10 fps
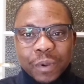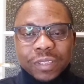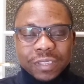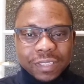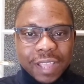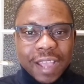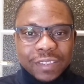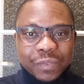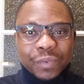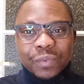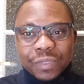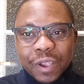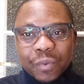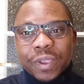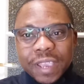but that's
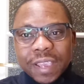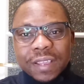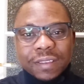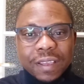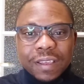the cooking